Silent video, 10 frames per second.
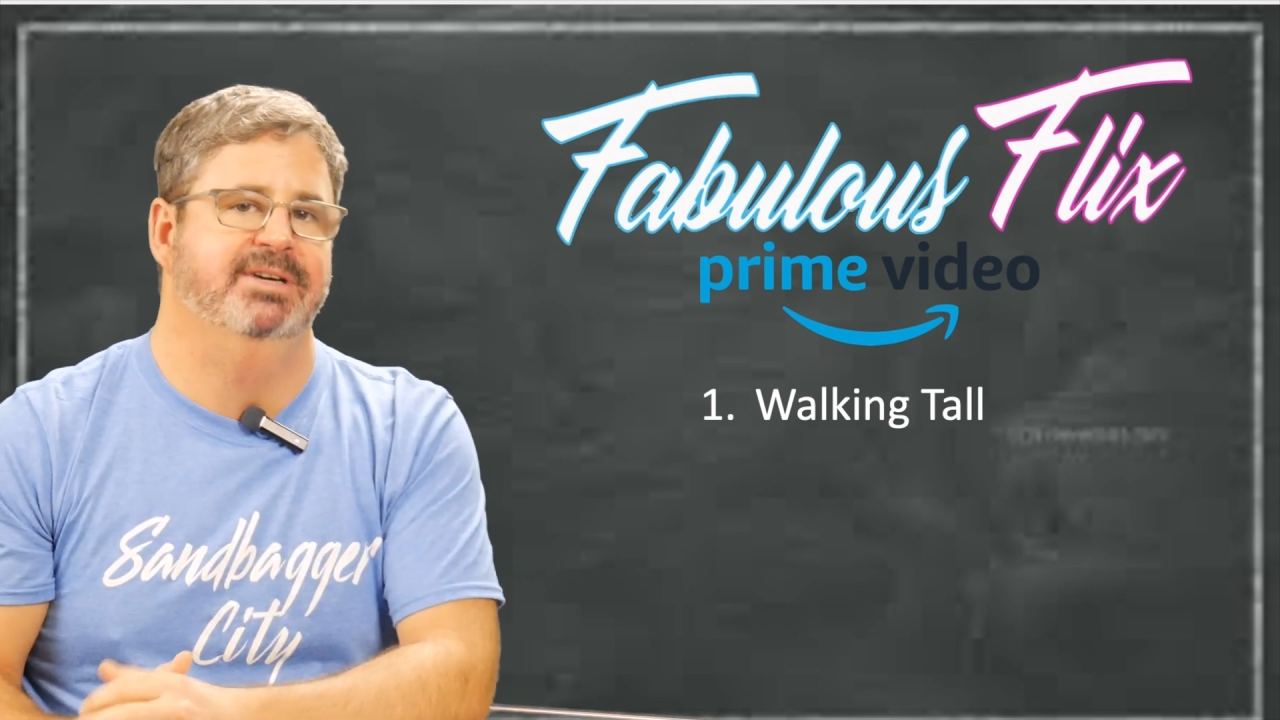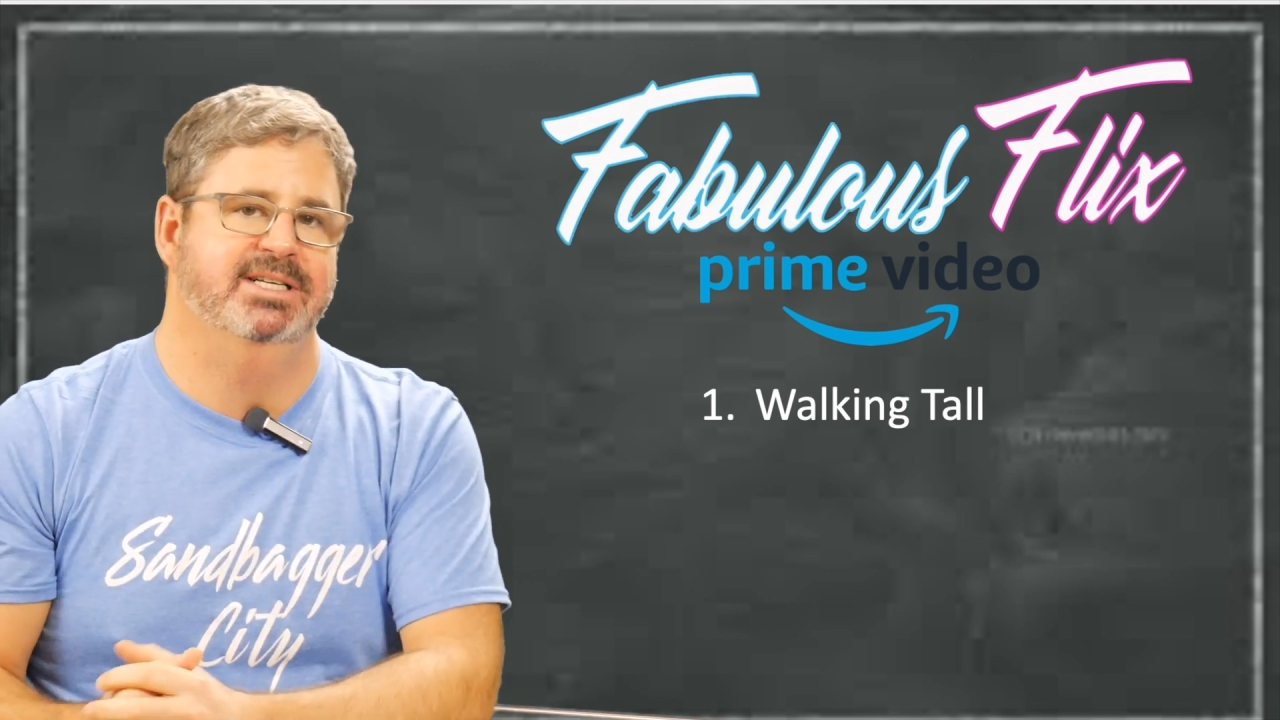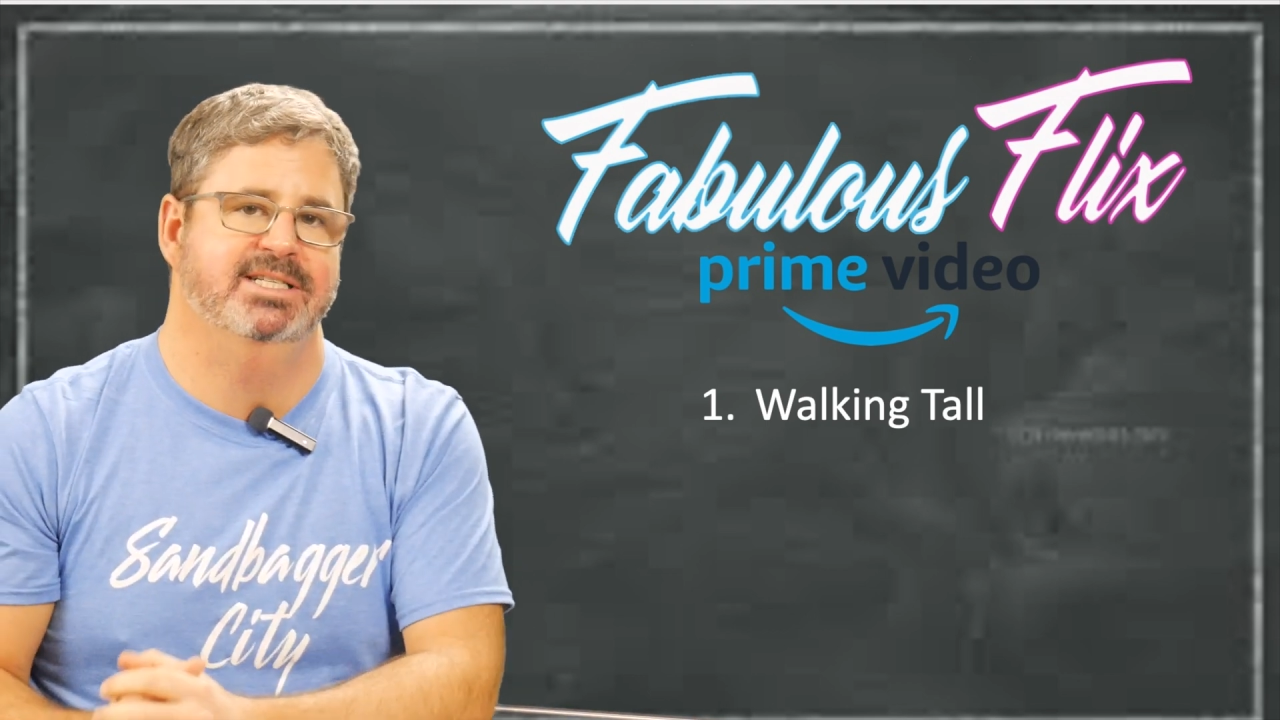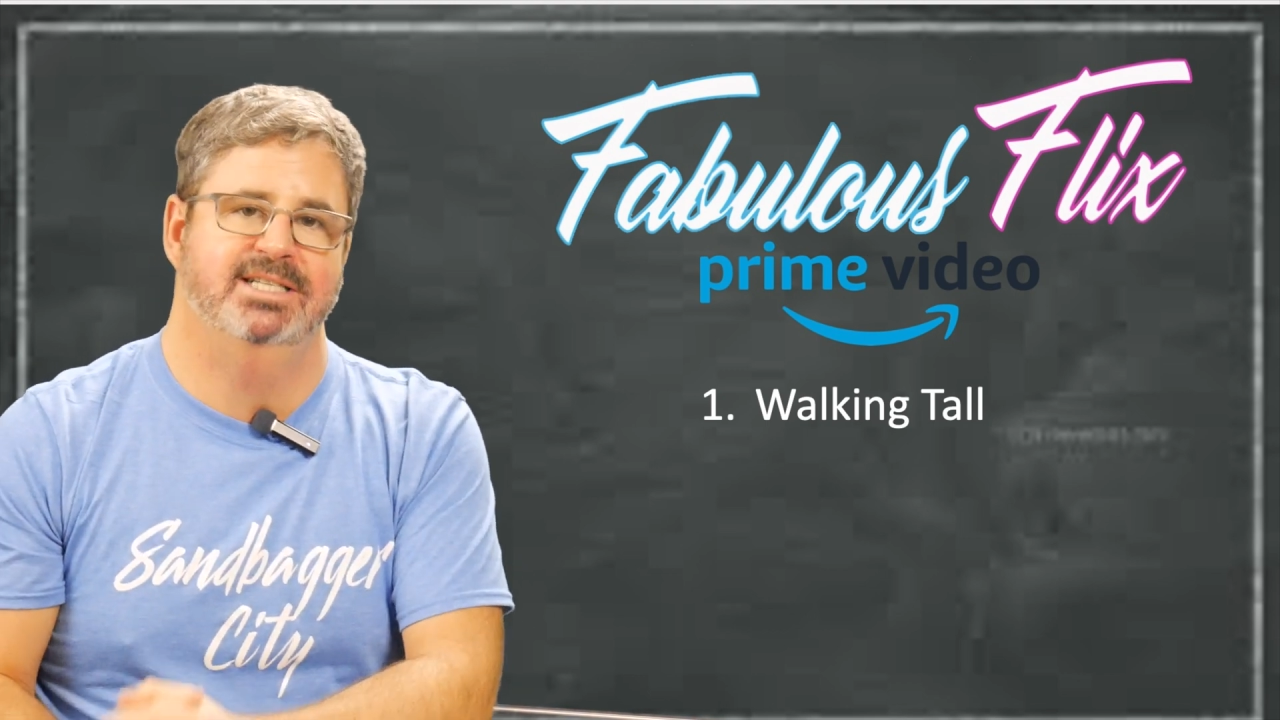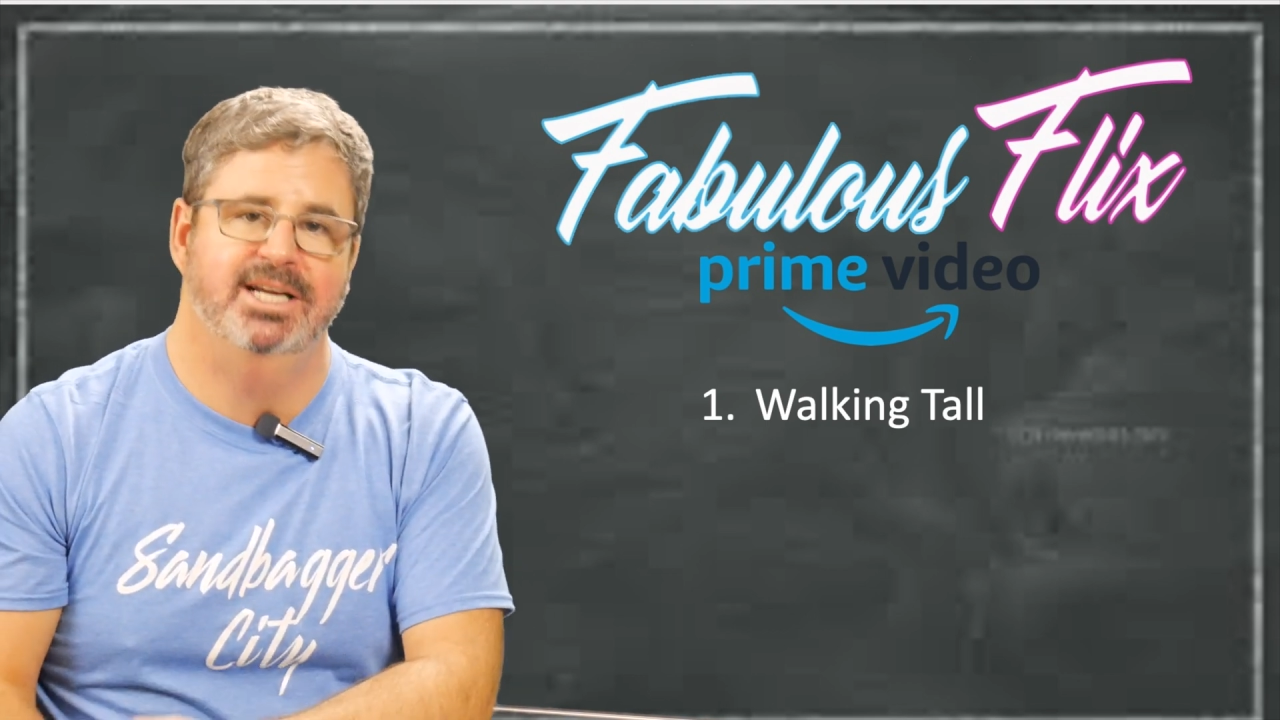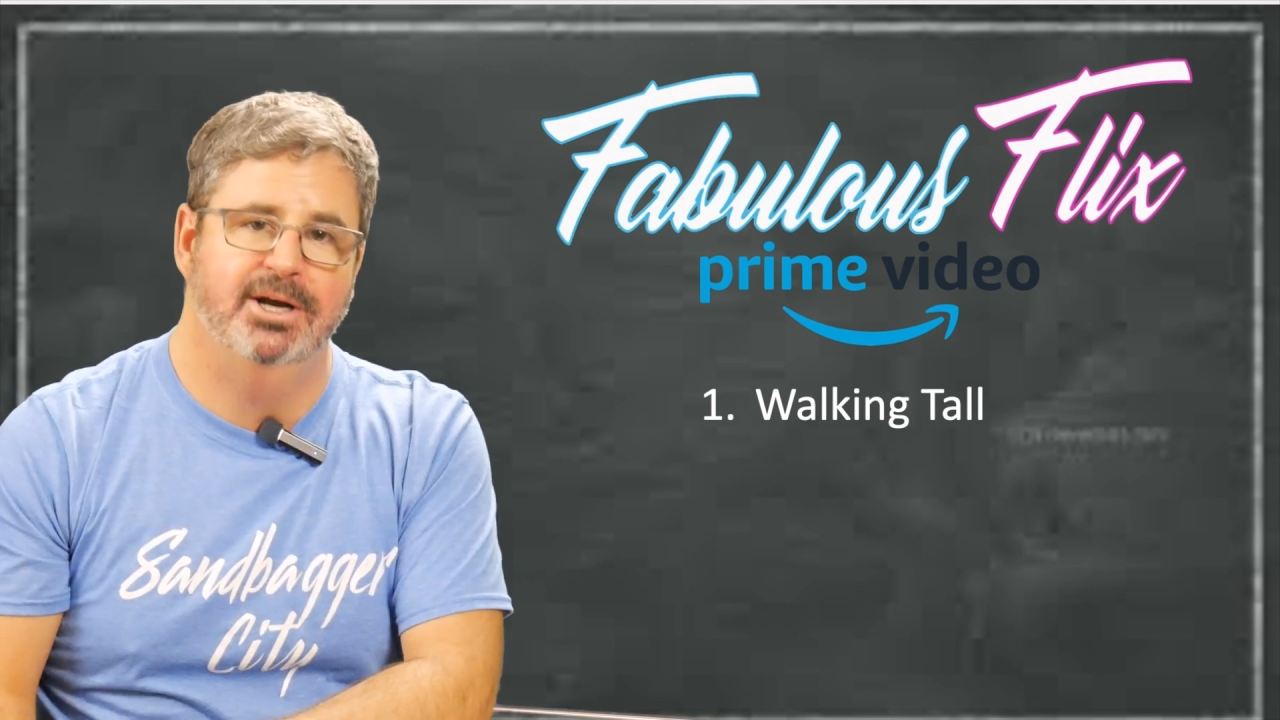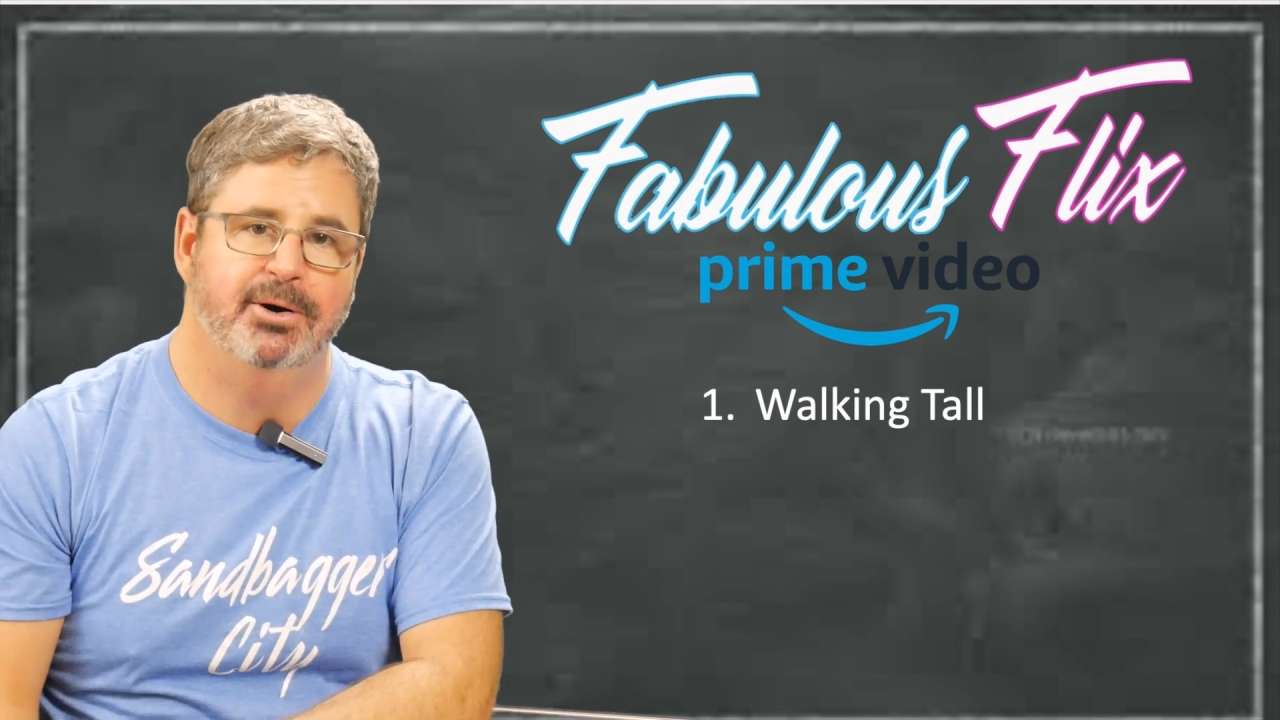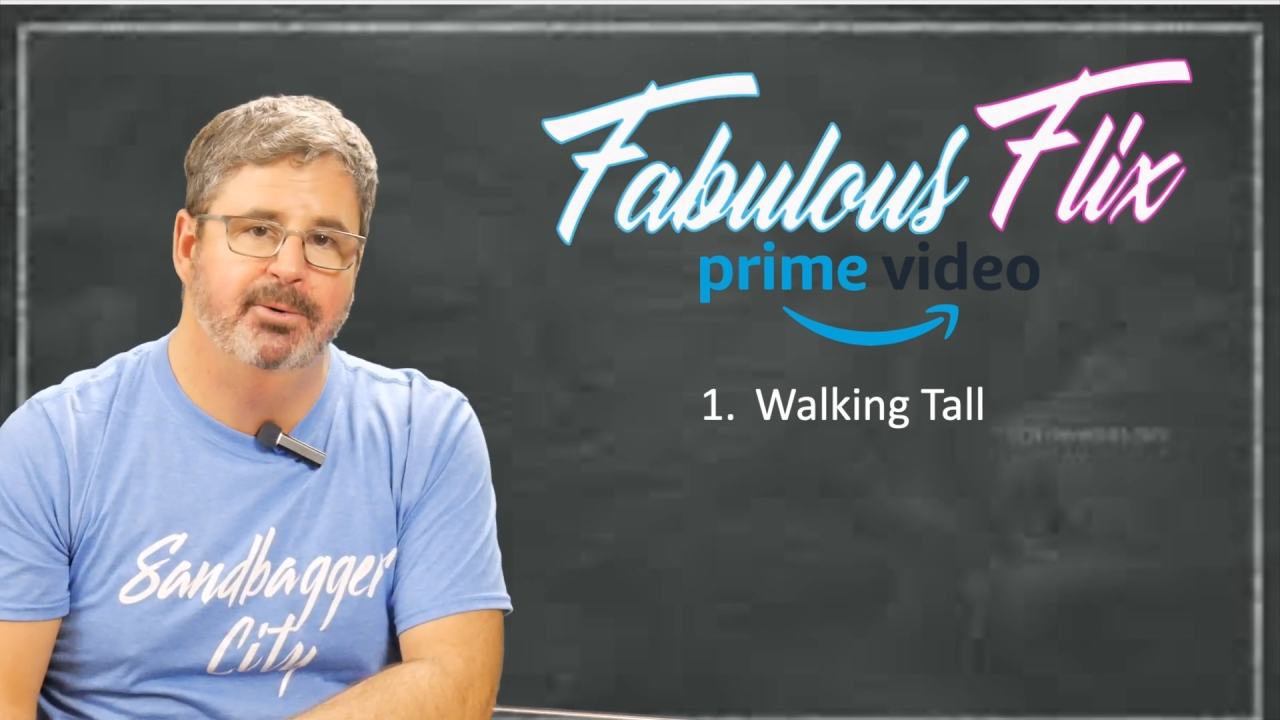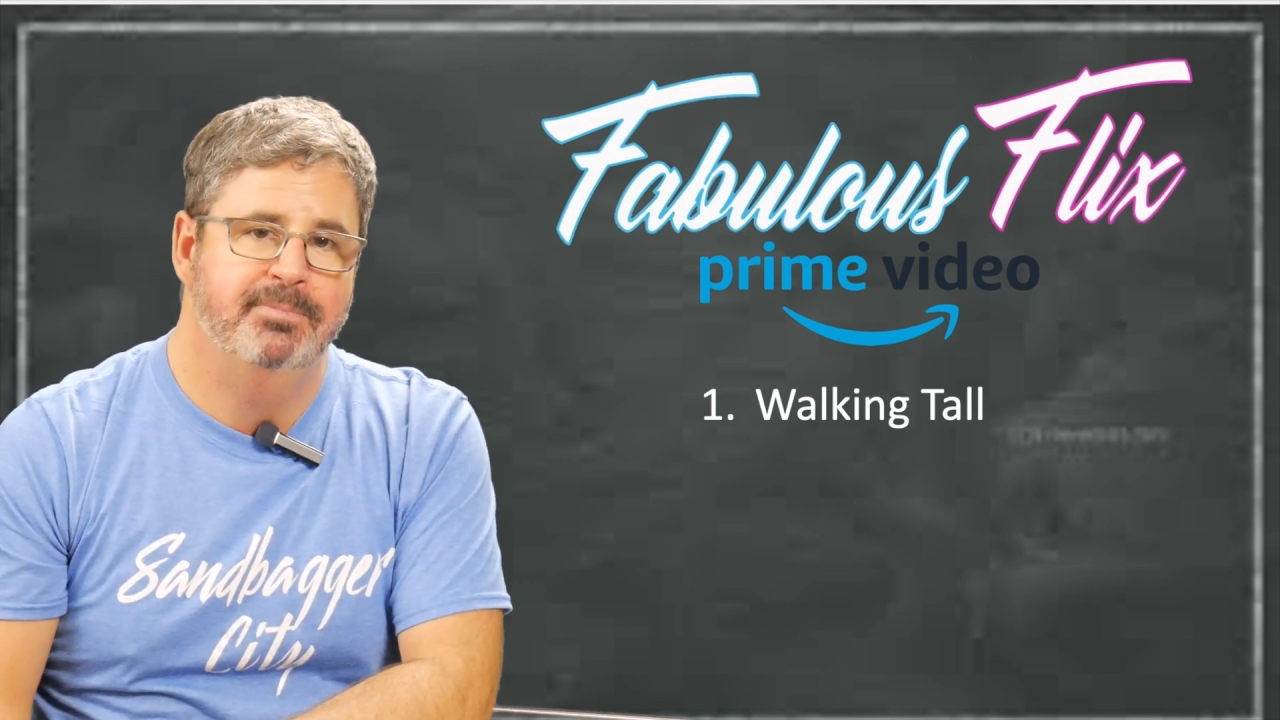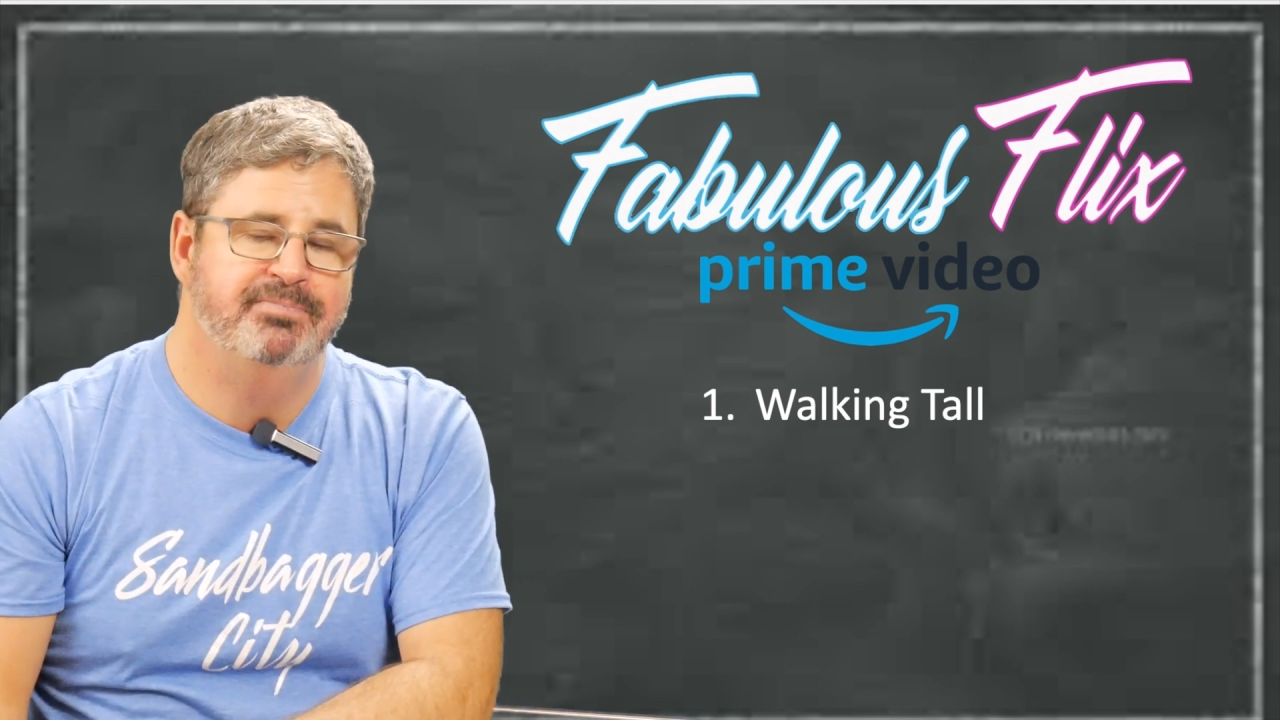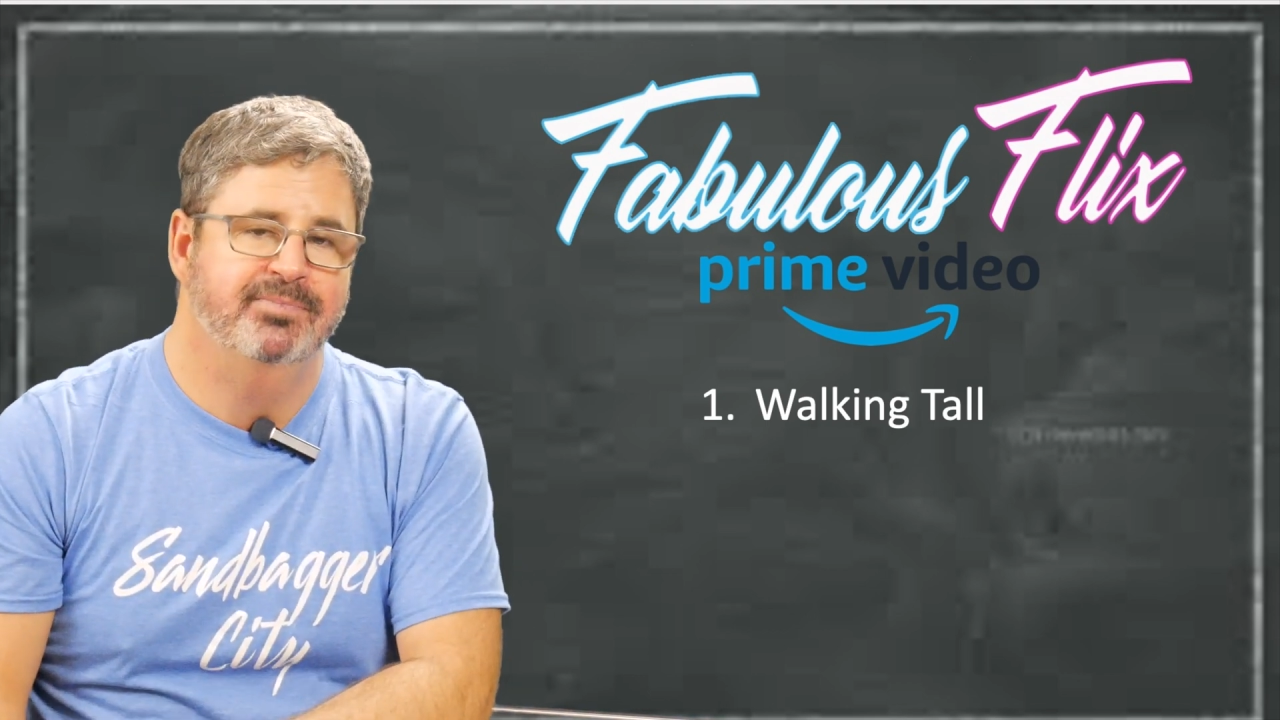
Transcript: casino.